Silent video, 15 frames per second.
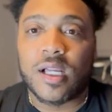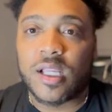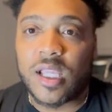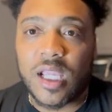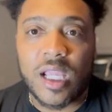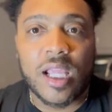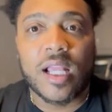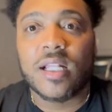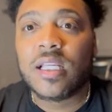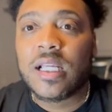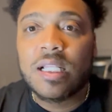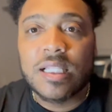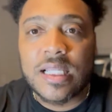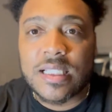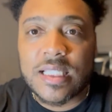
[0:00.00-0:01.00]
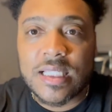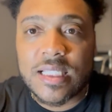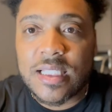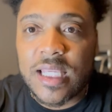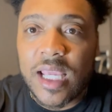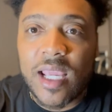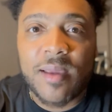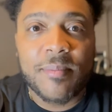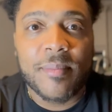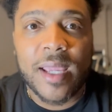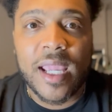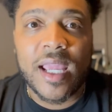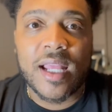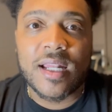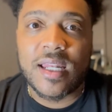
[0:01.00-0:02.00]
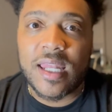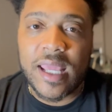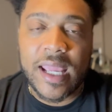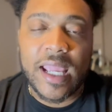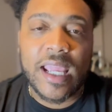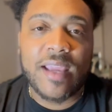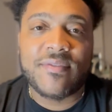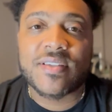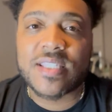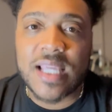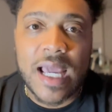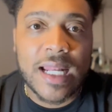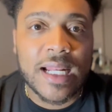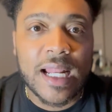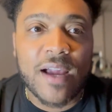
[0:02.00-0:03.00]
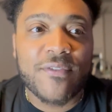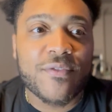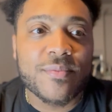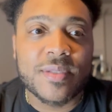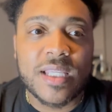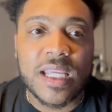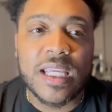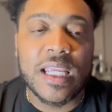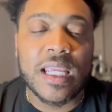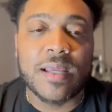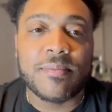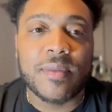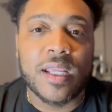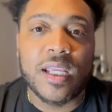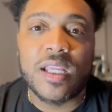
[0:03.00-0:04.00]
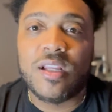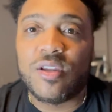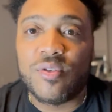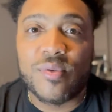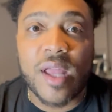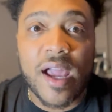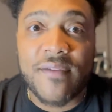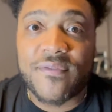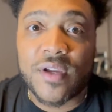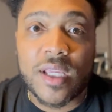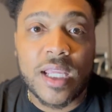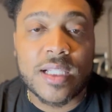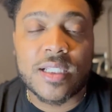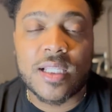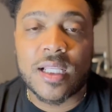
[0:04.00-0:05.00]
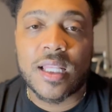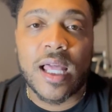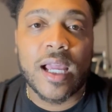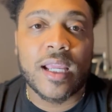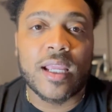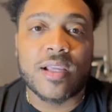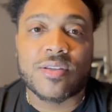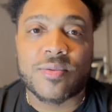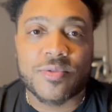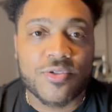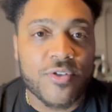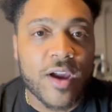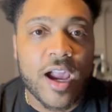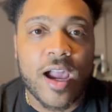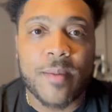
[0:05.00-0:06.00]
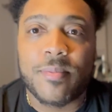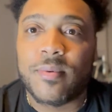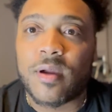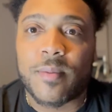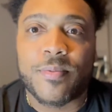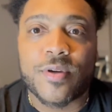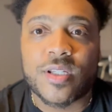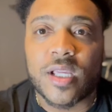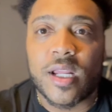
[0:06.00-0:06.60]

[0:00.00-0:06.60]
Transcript: Again, this is Tuchman Dave signing out from TMD. Do not forget to like and subscribe. I appreciate